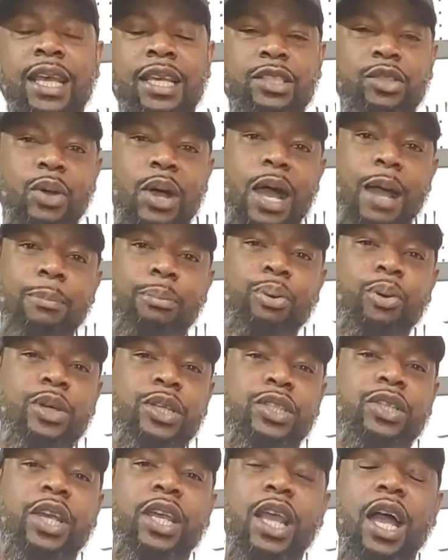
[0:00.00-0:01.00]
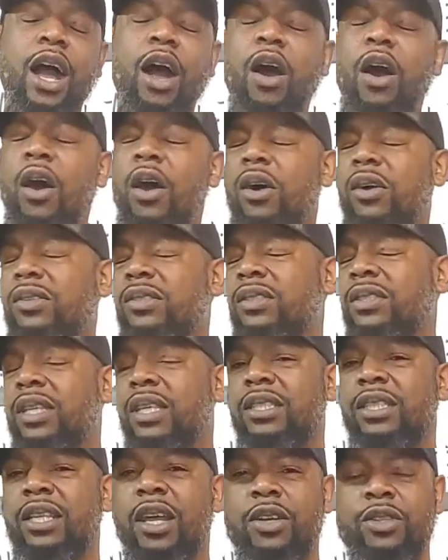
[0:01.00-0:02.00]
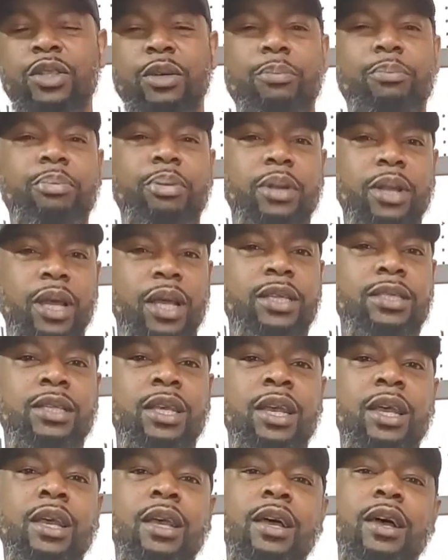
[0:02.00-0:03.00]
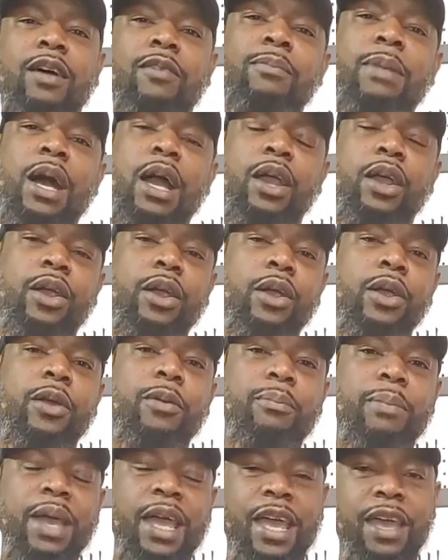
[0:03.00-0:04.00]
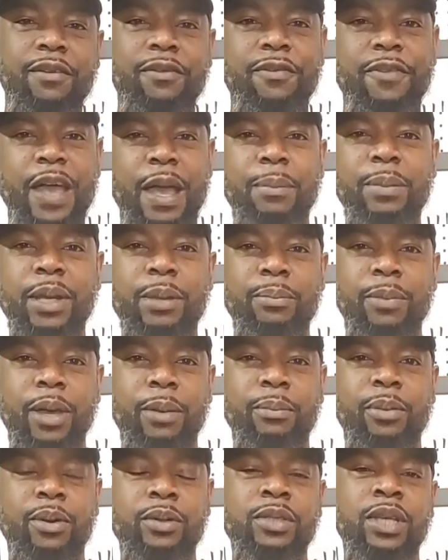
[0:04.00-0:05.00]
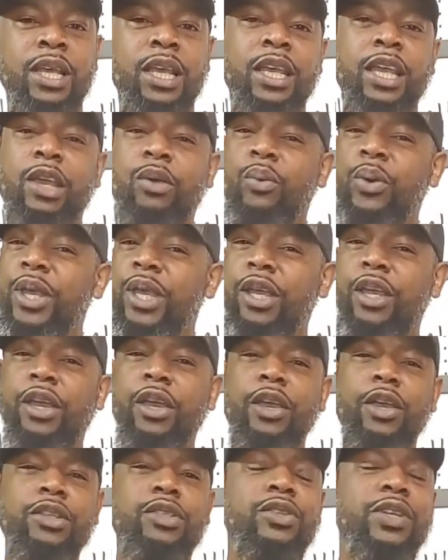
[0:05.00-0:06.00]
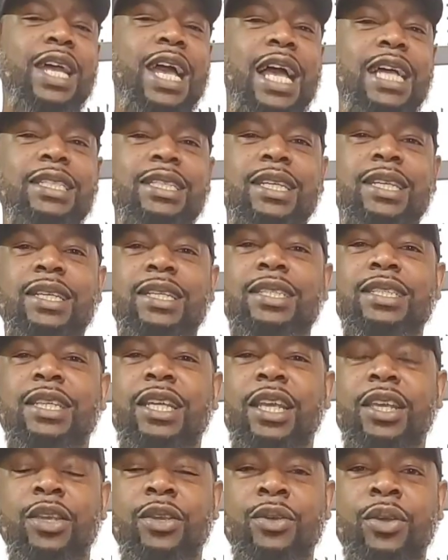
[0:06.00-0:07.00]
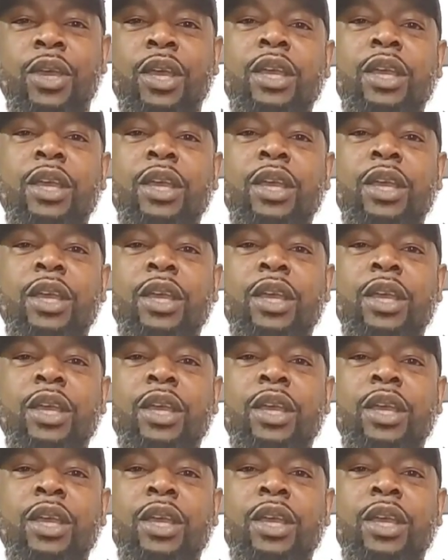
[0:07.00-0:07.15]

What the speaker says: So I appreciate all 600 plus of my HerbMan family members, and we encourage you guys to continue